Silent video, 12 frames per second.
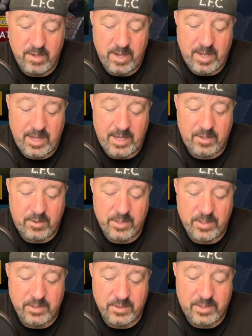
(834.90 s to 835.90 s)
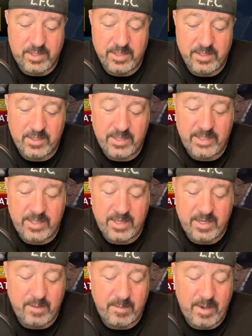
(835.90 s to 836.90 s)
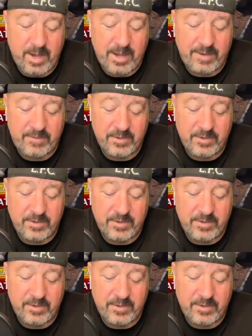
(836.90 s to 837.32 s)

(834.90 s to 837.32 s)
I like the crystals because they're easy to come by if